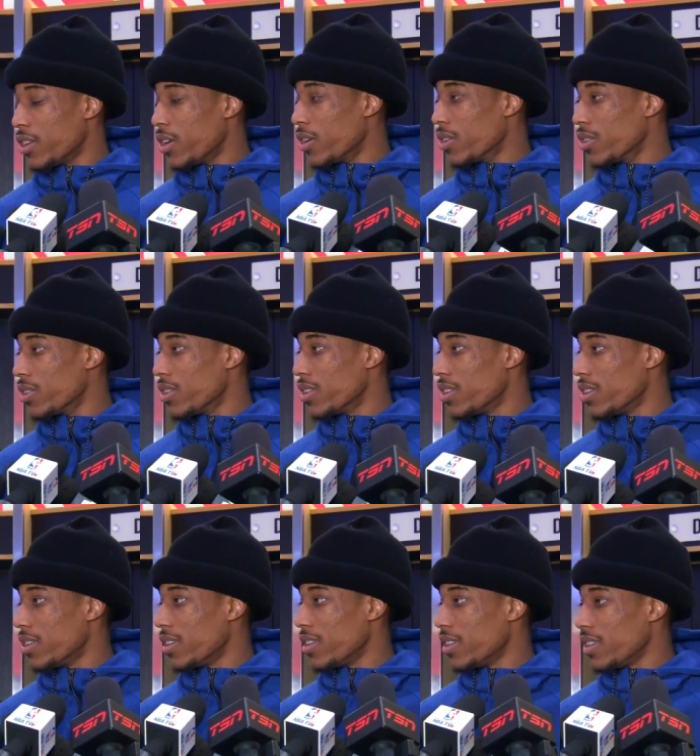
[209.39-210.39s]
No.
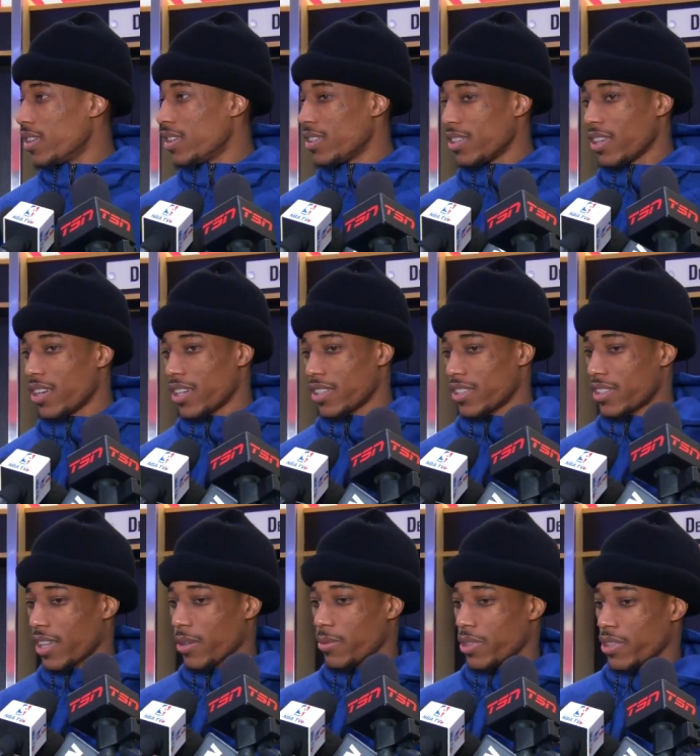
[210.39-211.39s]
Y'all
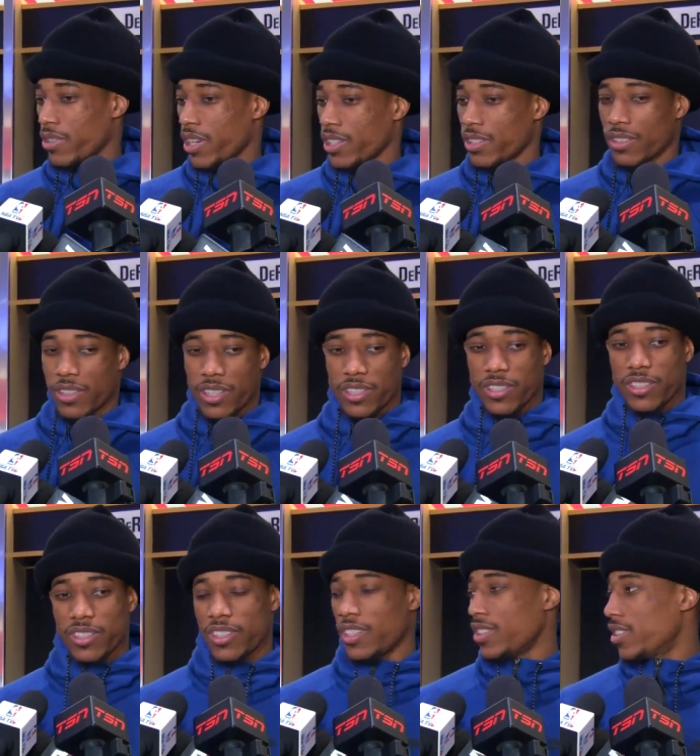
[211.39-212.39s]
stay with great uh,
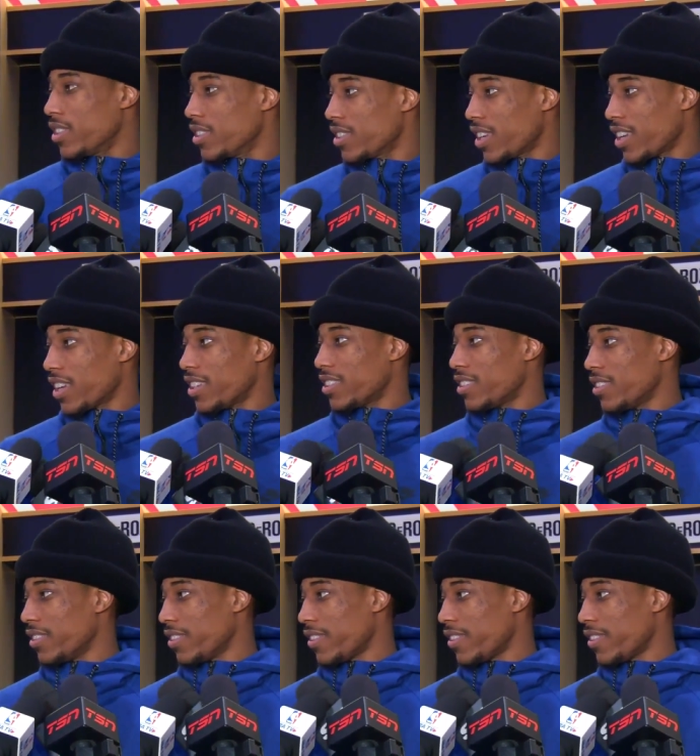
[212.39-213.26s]
statistics, I guess.